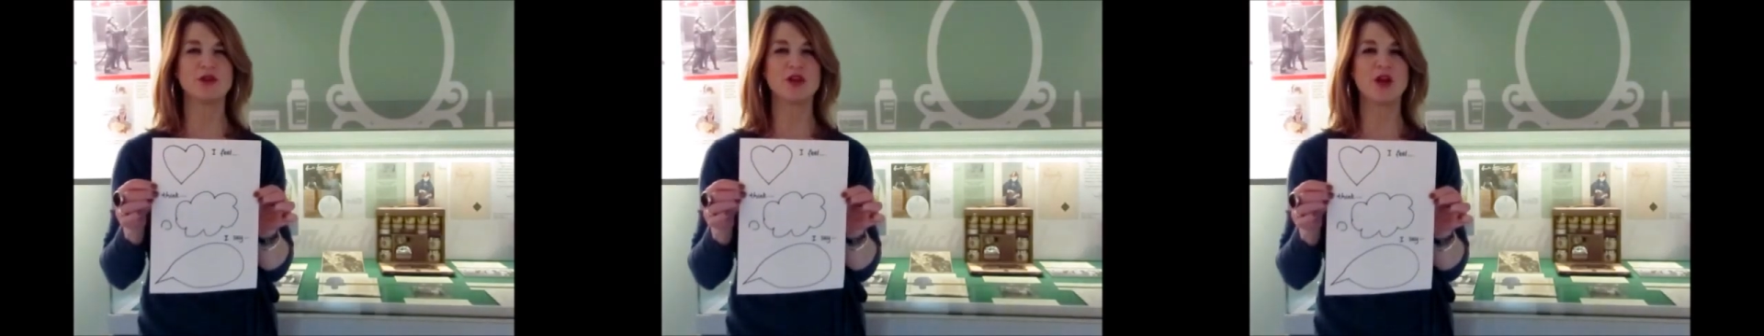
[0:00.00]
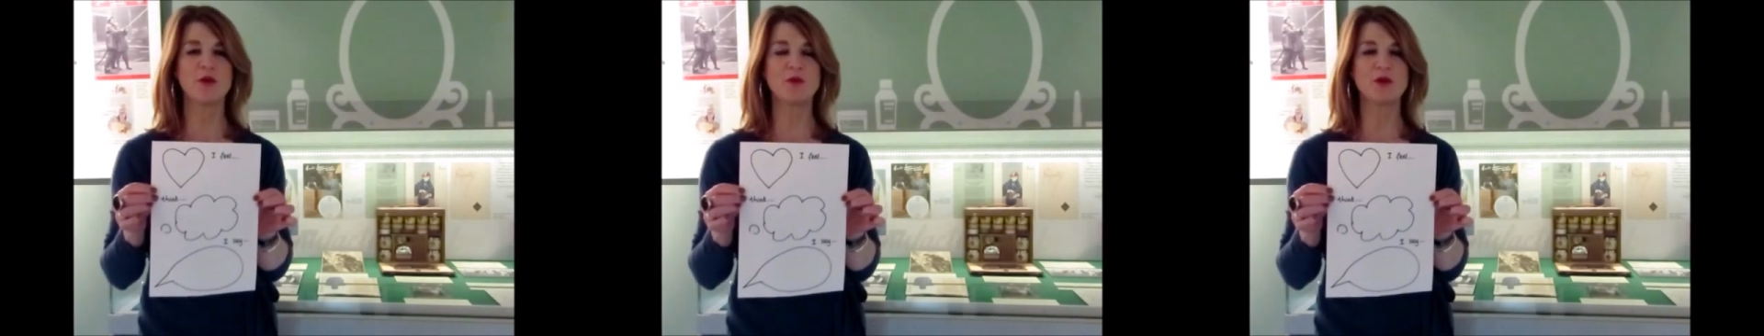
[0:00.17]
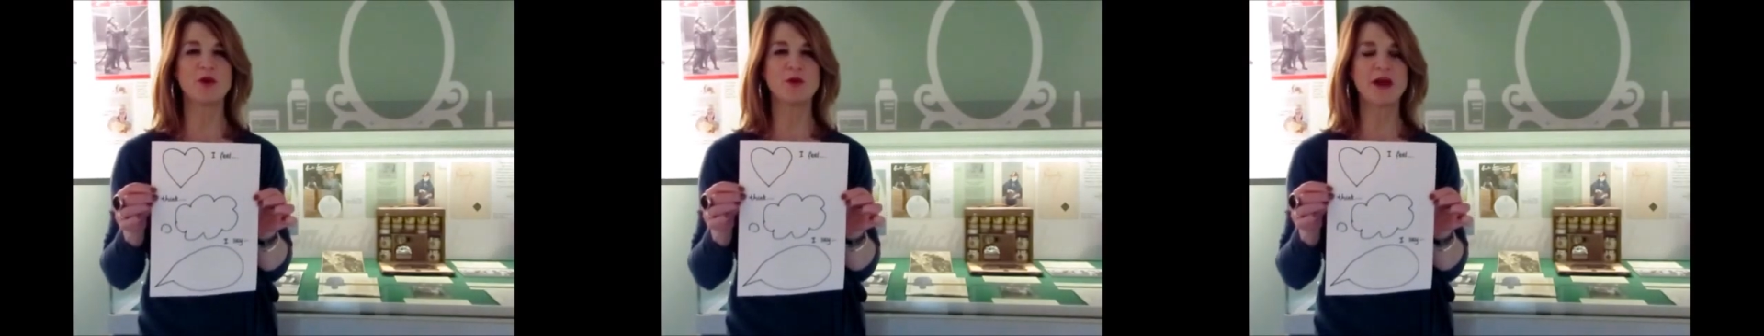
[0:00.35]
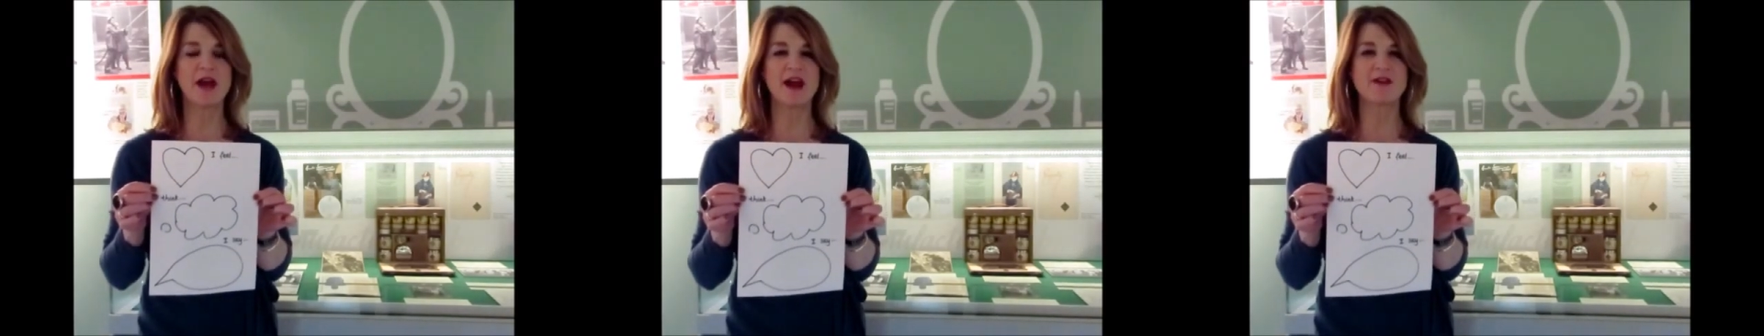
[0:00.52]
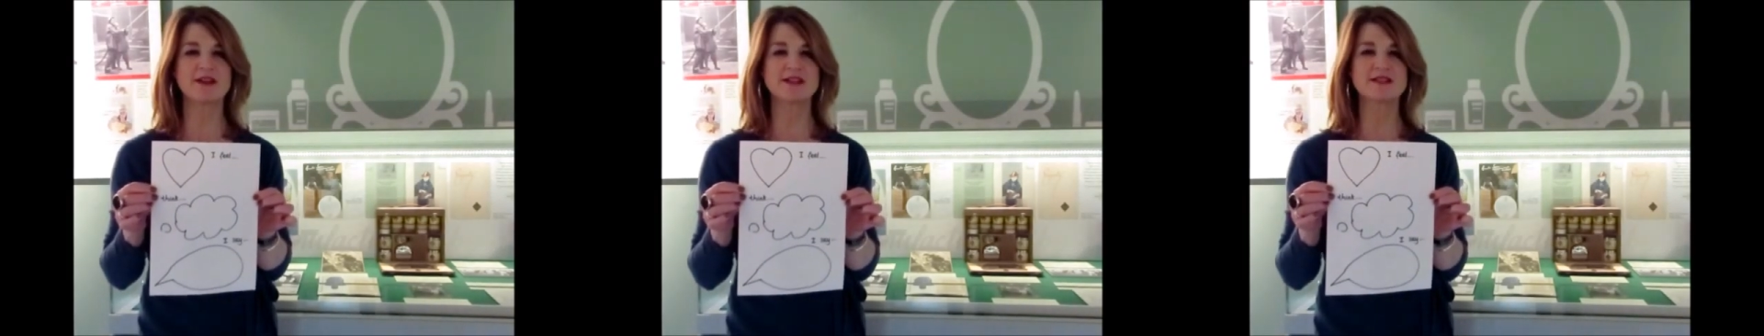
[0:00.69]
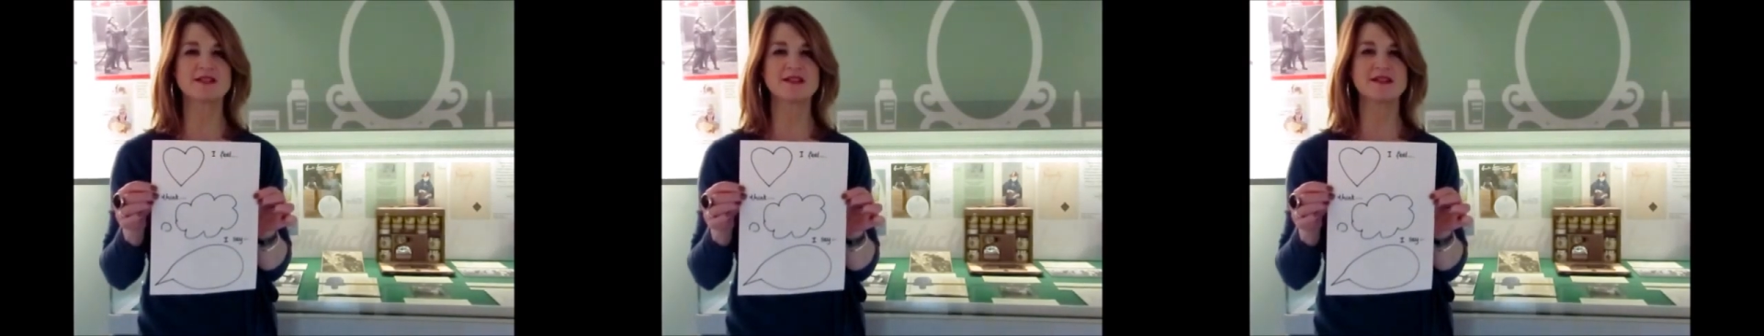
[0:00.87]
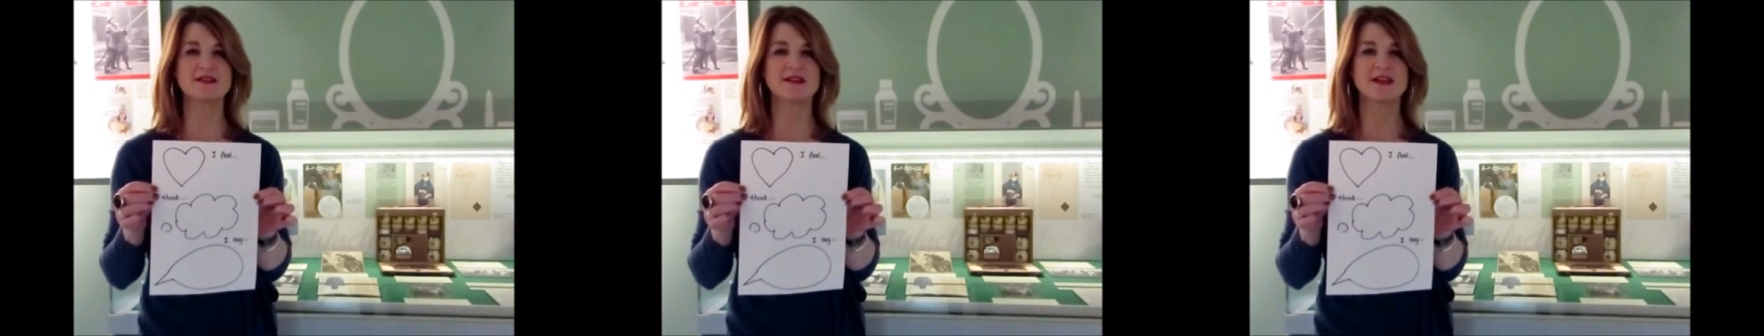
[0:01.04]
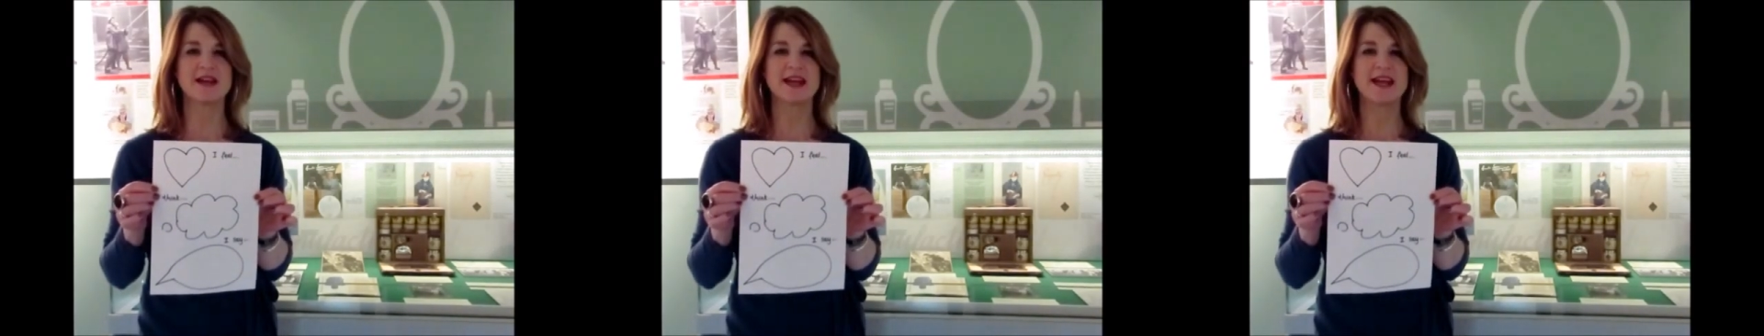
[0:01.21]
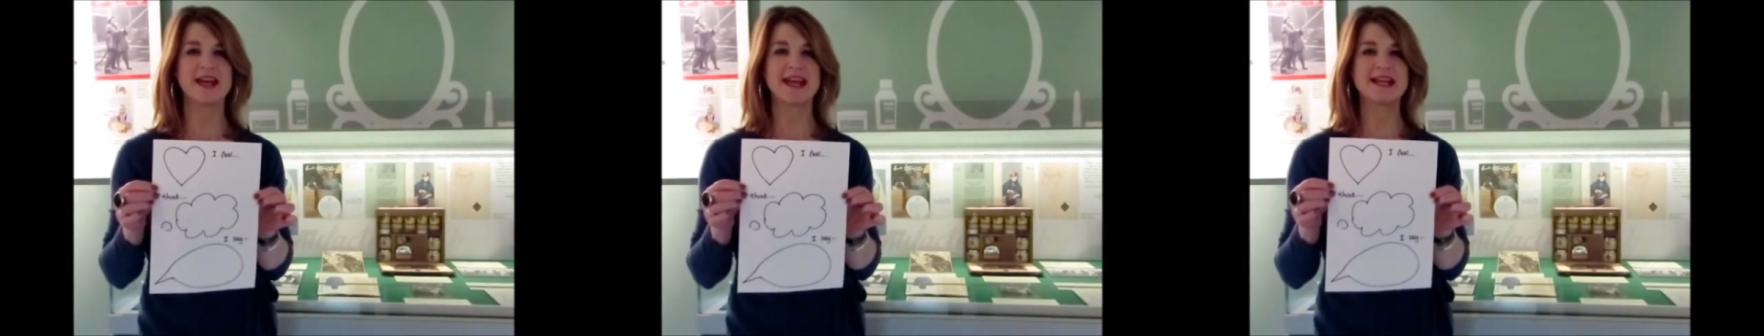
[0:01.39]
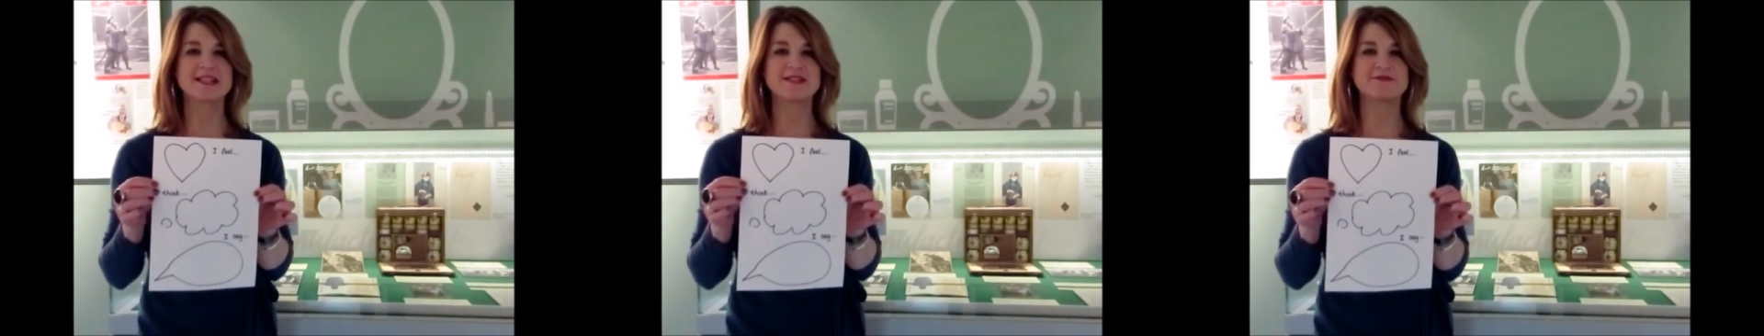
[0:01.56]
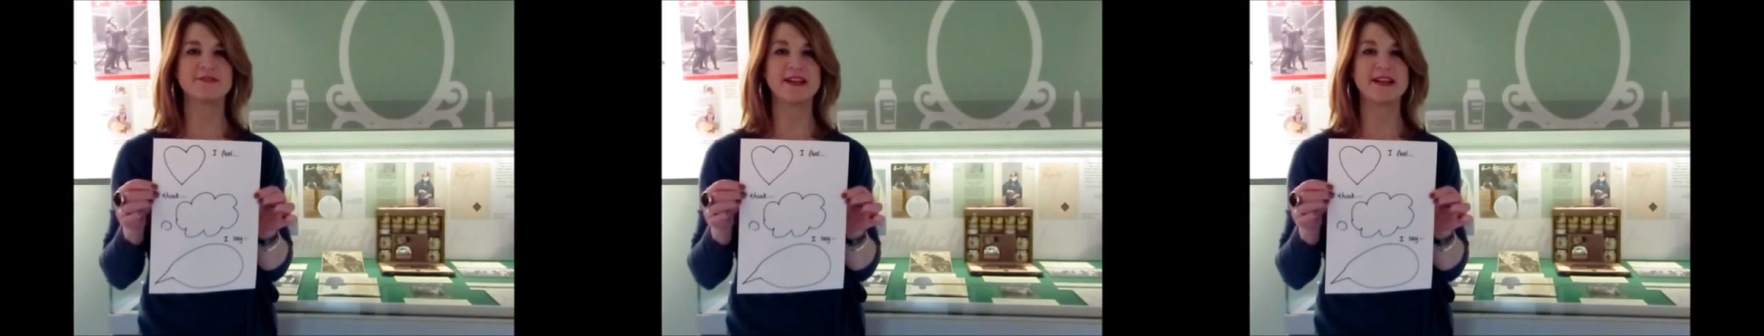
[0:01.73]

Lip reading: know what your character is